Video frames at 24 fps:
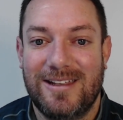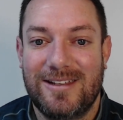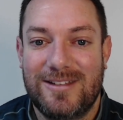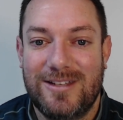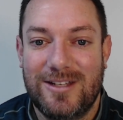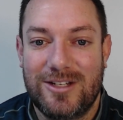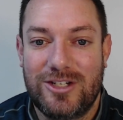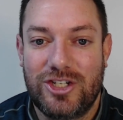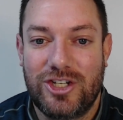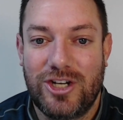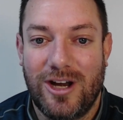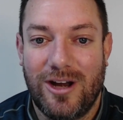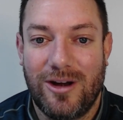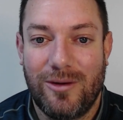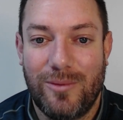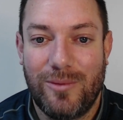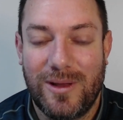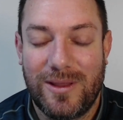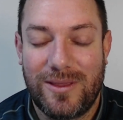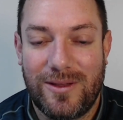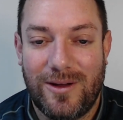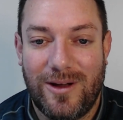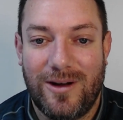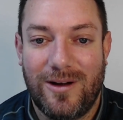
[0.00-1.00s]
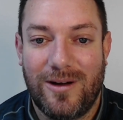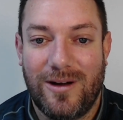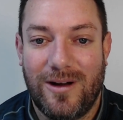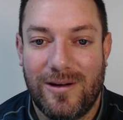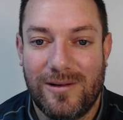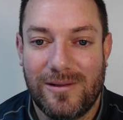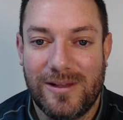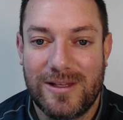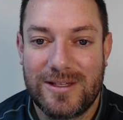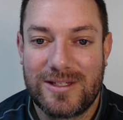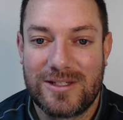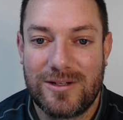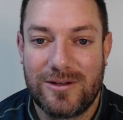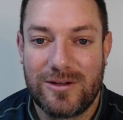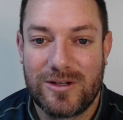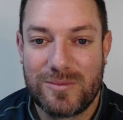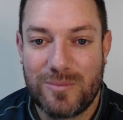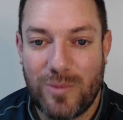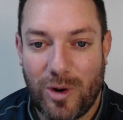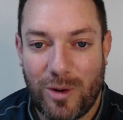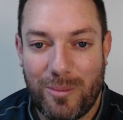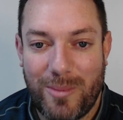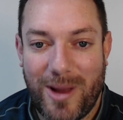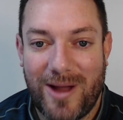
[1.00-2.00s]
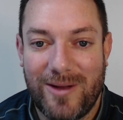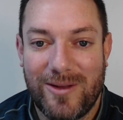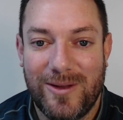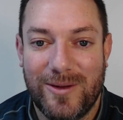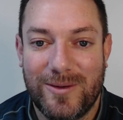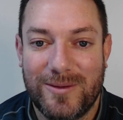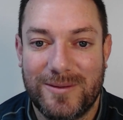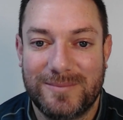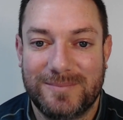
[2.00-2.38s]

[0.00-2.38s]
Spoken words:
share with our listeners more about you.